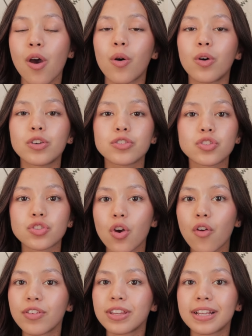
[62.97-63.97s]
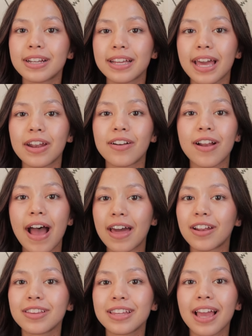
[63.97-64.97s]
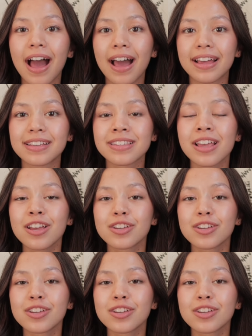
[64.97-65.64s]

or sew everything together, add on the eyes,